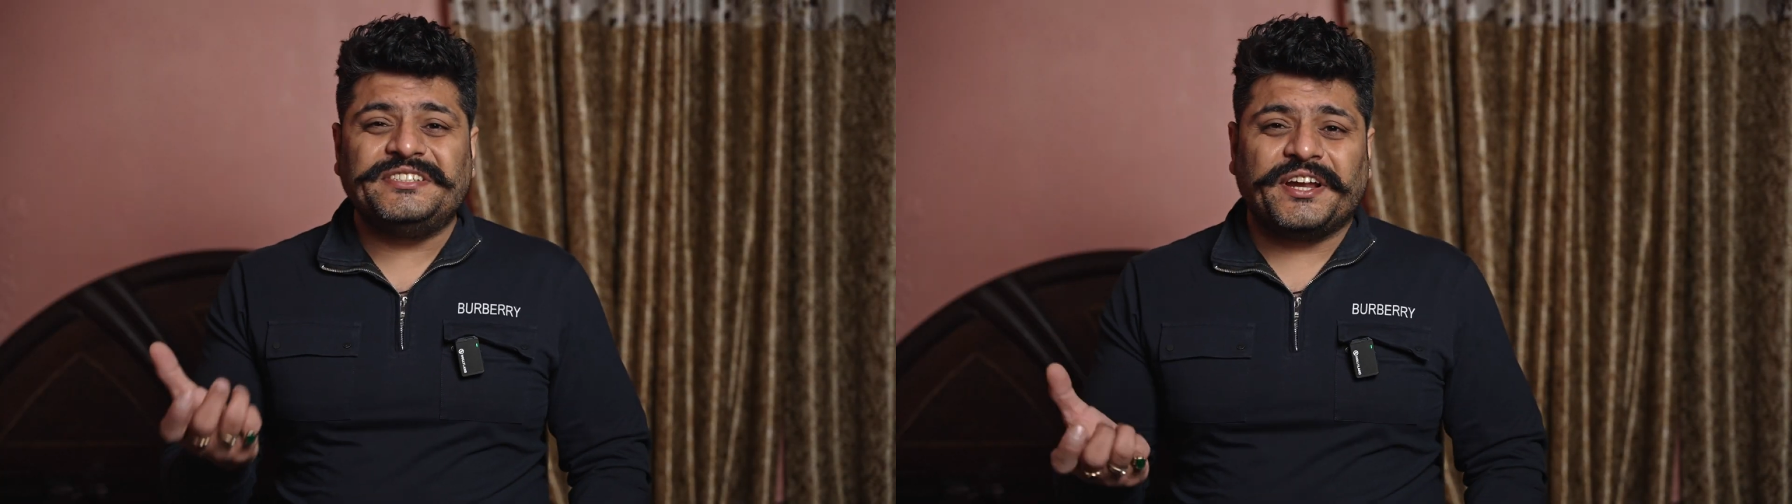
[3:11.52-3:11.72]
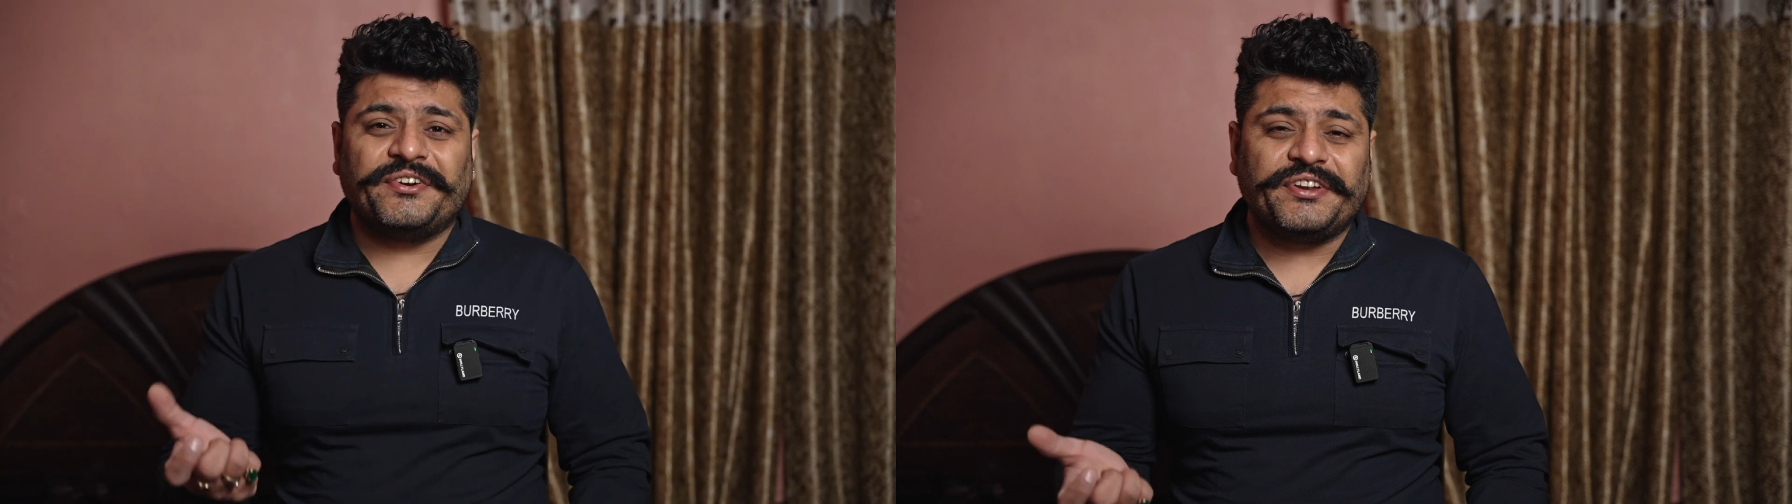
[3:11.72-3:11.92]

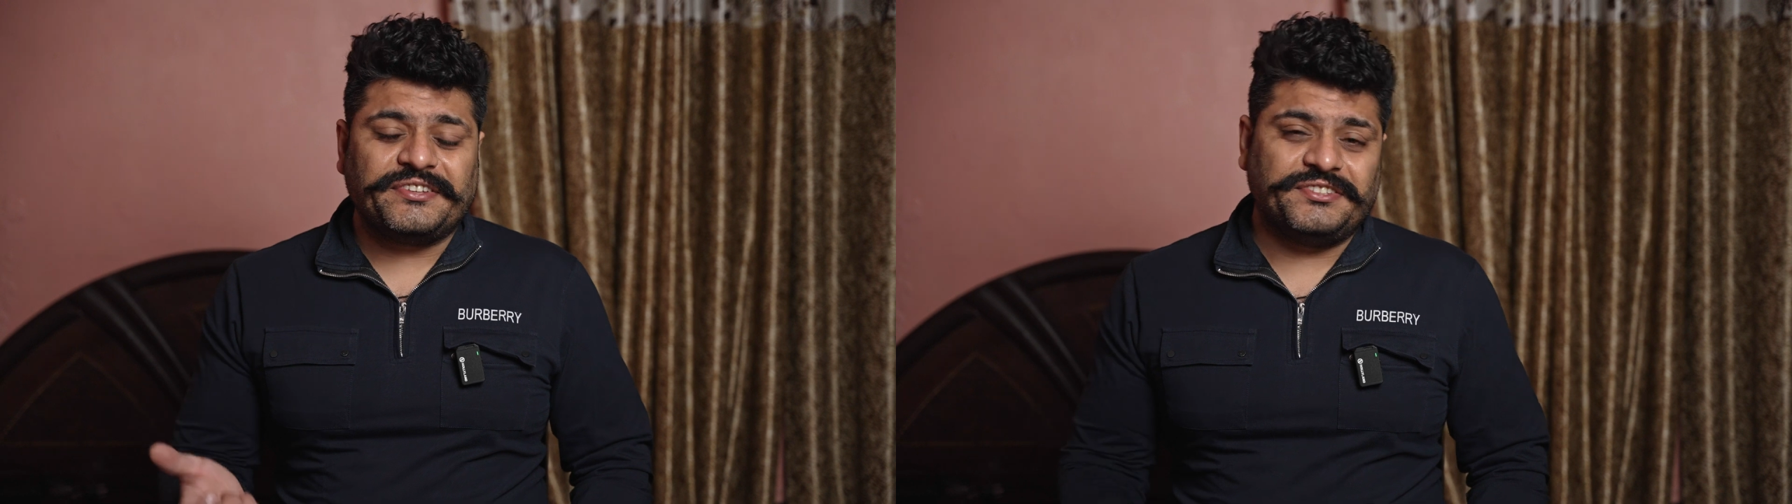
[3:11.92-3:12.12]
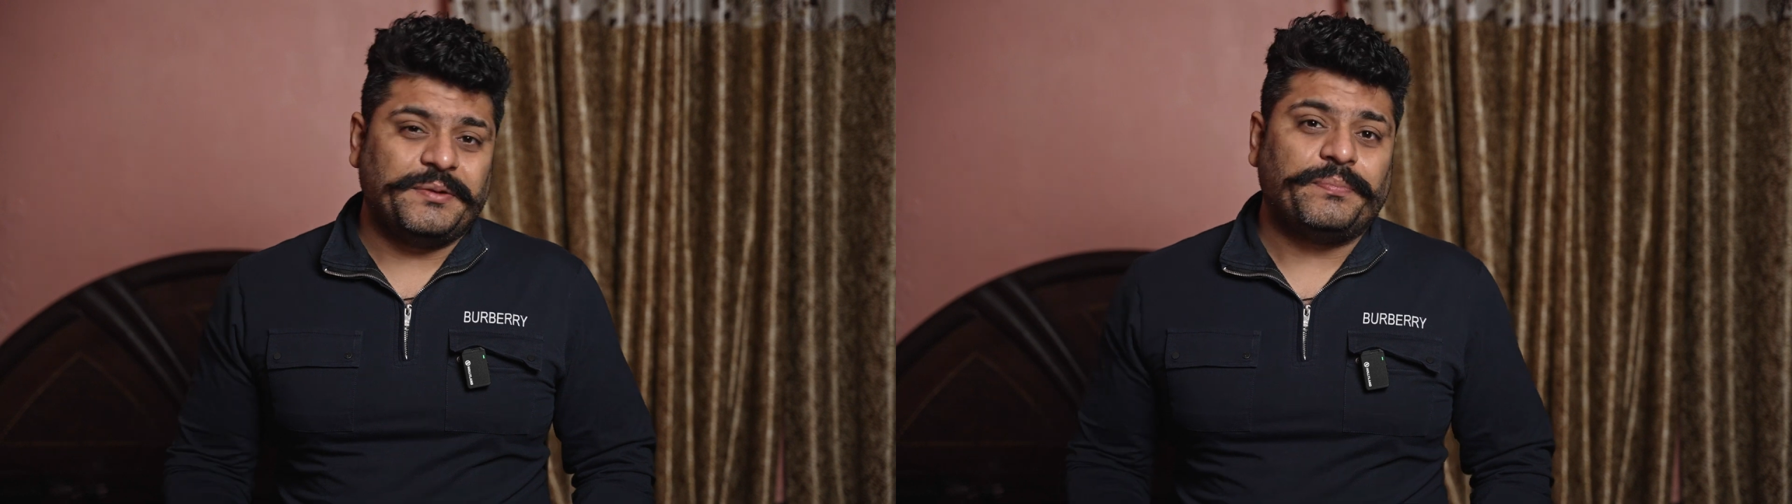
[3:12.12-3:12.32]

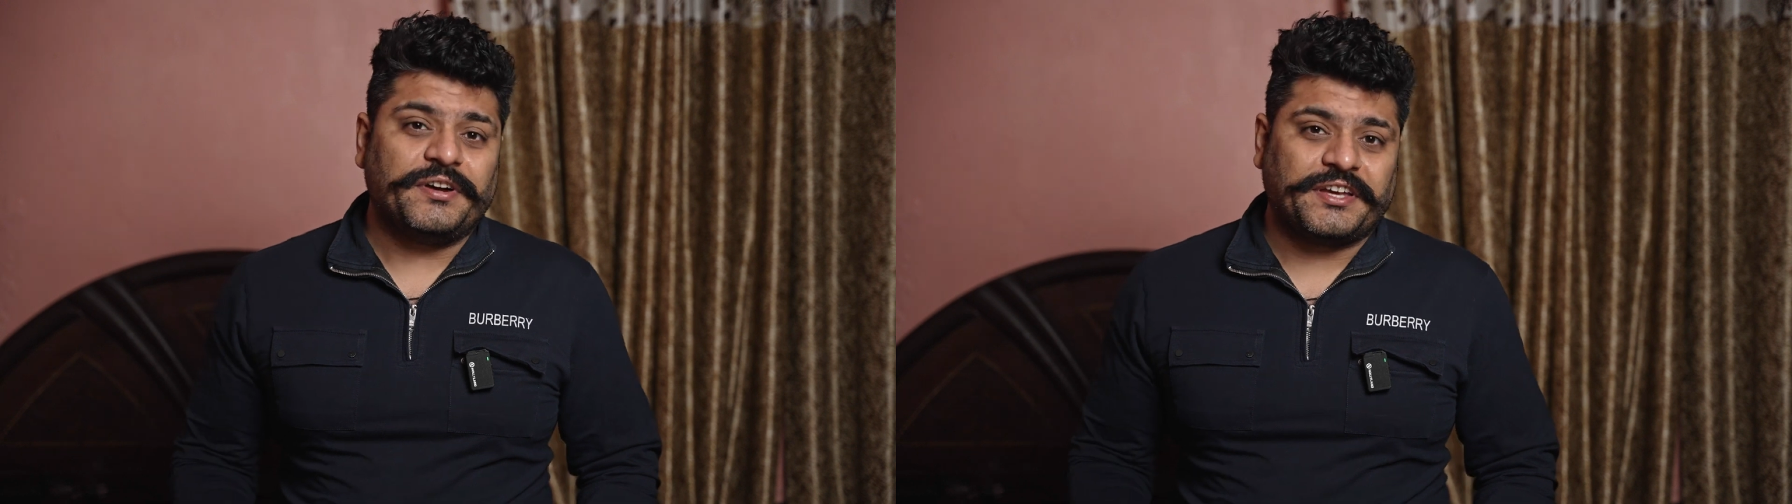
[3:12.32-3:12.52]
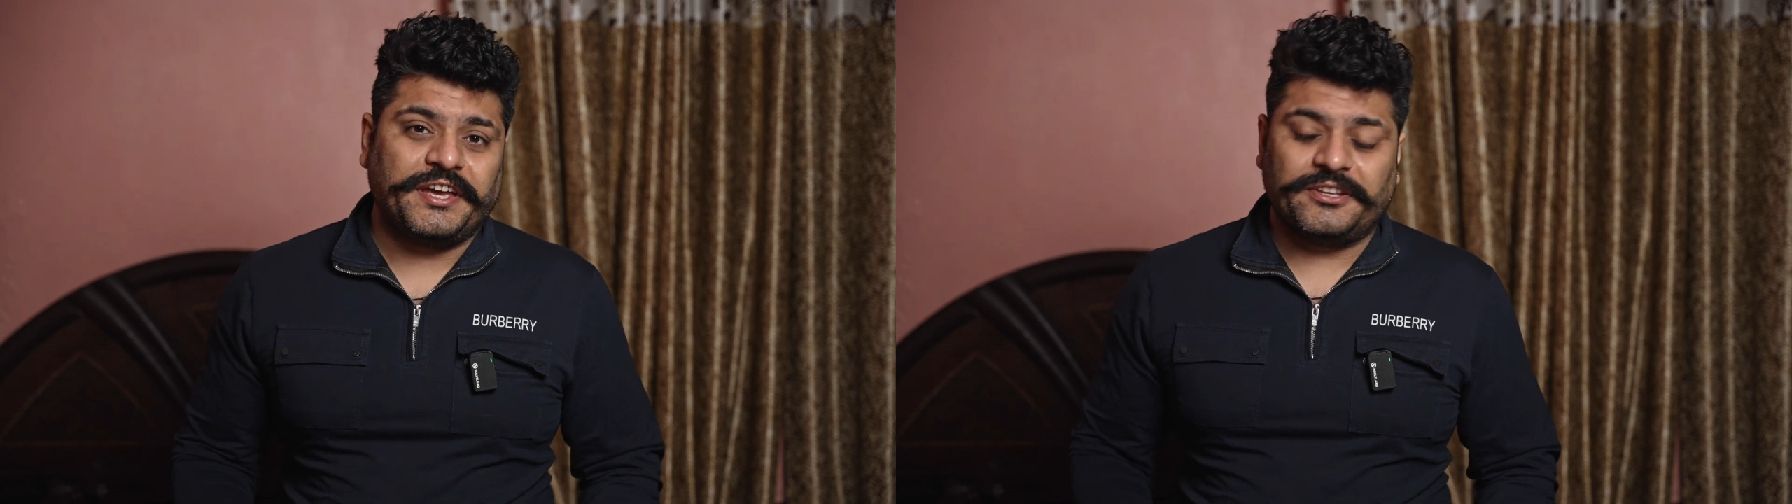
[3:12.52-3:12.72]
generic
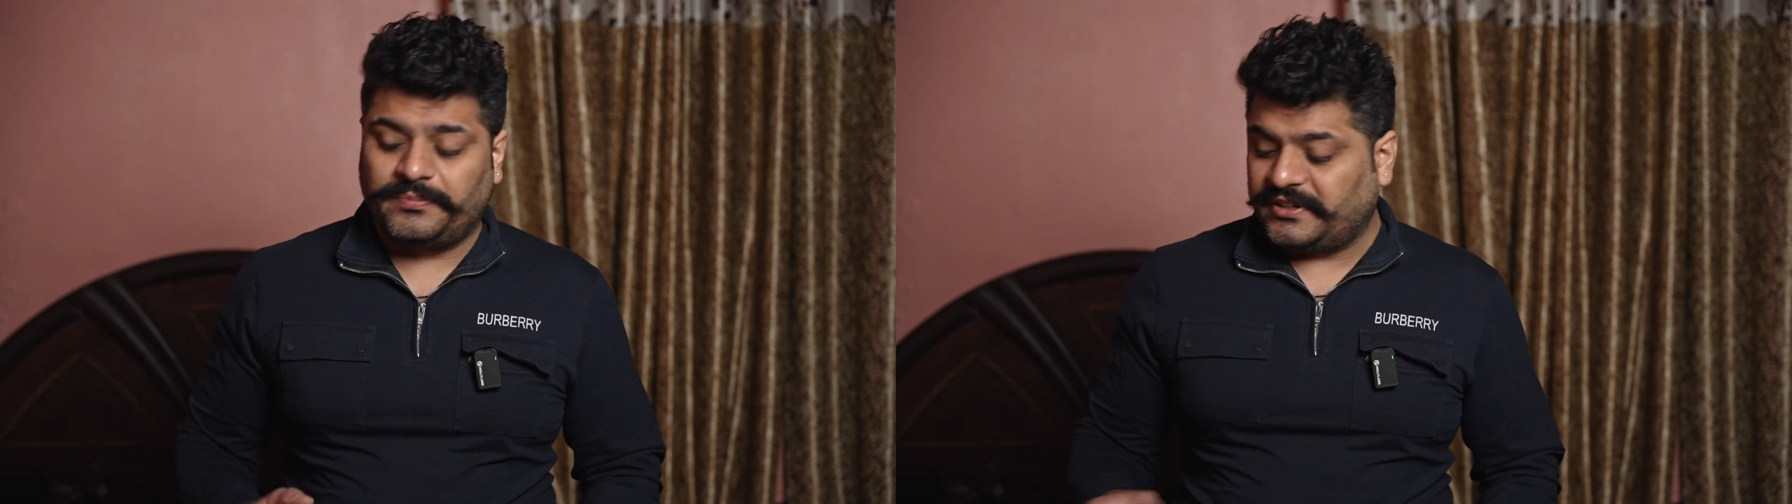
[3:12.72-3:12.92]
zipper case,